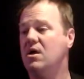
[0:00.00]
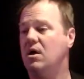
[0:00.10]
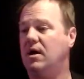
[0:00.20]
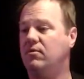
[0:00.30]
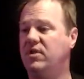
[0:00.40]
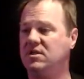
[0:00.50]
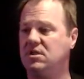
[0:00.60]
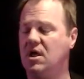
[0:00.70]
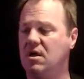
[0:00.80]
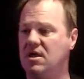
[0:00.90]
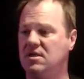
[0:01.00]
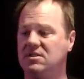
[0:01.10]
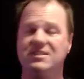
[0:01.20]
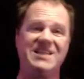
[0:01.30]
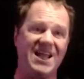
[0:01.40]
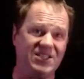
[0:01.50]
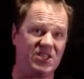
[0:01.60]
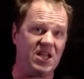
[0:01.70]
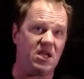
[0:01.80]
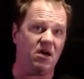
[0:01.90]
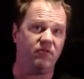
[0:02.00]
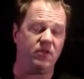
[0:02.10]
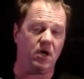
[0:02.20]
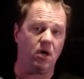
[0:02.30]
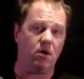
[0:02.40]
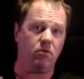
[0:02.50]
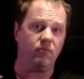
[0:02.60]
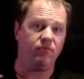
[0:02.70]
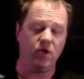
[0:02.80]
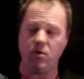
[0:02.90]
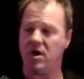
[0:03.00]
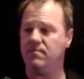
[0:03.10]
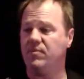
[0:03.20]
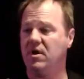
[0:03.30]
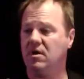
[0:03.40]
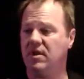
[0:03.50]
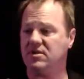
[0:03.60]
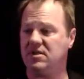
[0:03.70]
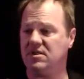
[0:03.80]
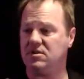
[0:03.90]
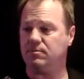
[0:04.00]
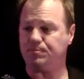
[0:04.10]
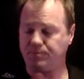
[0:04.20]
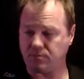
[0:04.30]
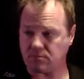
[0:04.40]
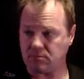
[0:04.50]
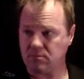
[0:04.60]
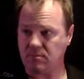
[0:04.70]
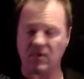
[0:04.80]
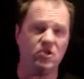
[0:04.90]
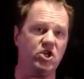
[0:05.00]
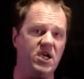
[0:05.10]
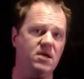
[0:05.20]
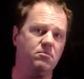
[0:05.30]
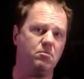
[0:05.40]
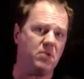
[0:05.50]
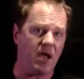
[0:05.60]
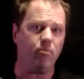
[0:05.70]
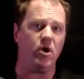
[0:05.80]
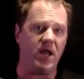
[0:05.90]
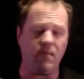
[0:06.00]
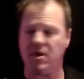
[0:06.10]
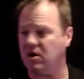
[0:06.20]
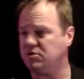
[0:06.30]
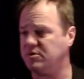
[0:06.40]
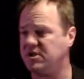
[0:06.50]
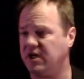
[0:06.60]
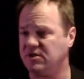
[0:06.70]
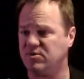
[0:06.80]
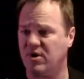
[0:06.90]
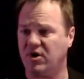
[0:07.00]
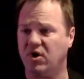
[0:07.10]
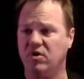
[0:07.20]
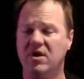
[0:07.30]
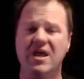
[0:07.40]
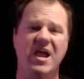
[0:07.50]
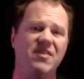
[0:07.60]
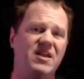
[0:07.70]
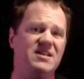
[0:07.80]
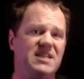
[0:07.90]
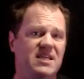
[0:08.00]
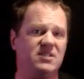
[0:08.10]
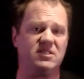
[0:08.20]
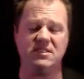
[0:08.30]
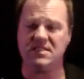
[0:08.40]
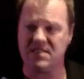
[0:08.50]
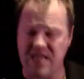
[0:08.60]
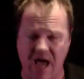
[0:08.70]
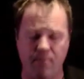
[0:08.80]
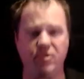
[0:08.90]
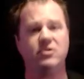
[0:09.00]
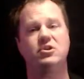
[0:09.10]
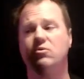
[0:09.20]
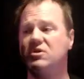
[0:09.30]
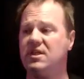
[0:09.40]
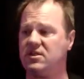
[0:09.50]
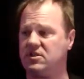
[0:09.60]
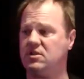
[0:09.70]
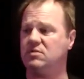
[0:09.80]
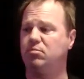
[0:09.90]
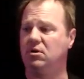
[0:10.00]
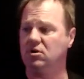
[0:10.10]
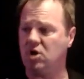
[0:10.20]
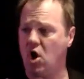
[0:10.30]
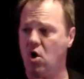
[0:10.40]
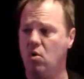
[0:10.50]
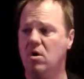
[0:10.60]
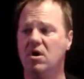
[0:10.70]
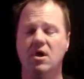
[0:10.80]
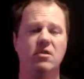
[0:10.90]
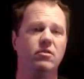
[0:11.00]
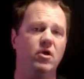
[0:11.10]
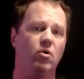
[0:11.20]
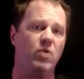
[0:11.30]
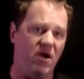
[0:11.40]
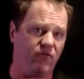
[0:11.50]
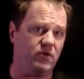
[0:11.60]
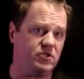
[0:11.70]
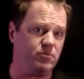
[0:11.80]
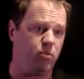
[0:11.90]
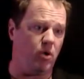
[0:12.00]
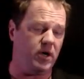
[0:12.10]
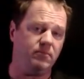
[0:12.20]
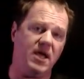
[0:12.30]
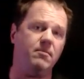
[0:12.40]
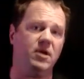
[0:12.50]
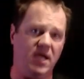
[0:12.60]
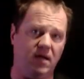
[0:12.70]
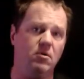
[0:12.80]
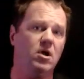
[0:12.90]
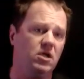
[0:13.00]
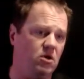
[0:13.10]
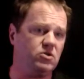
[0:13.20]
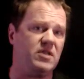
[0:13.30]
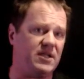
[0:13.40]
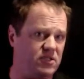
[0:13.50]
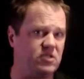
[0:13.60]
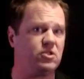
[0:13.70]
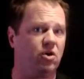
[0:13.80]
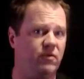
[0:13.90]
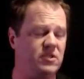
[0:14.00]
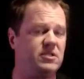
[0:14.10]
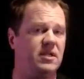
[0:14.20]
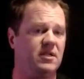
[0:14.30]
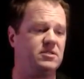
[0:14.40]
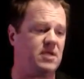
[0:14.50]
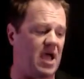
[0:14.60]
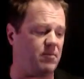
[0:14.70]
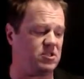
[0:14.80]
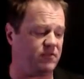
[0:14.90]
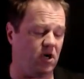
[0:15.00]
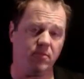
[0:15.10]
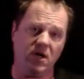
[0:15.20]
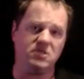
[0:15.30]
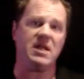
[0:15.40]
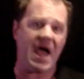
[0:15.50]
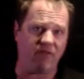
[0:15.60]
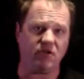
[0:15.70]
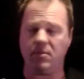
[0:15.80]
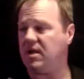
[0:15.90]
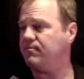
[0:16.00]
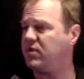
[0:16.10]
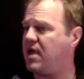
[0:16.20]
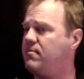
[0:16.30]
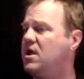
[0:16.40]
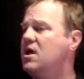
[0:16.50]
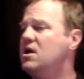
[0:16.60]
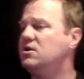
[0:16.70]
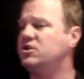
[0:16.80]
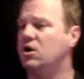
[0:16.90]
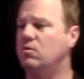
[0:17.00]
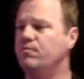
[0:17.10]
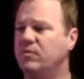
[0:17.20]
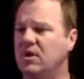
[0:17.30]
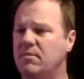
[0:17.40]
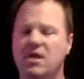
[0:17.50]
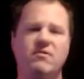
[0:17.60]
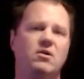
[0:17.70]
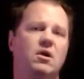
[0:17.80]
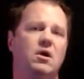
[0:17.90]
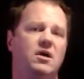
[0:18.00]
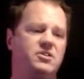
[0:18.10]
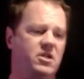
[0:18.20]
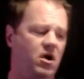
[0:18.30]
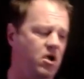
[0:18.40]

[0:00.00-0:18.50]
This is density of the fluid. This is G, 9.8 meters per second squared on Earth, and then D is depth, so distance below the reference point. Okay, again, usually that's the surface and it's atmospheric, but it doesn't have to be. Okay? So let me give you a scenario.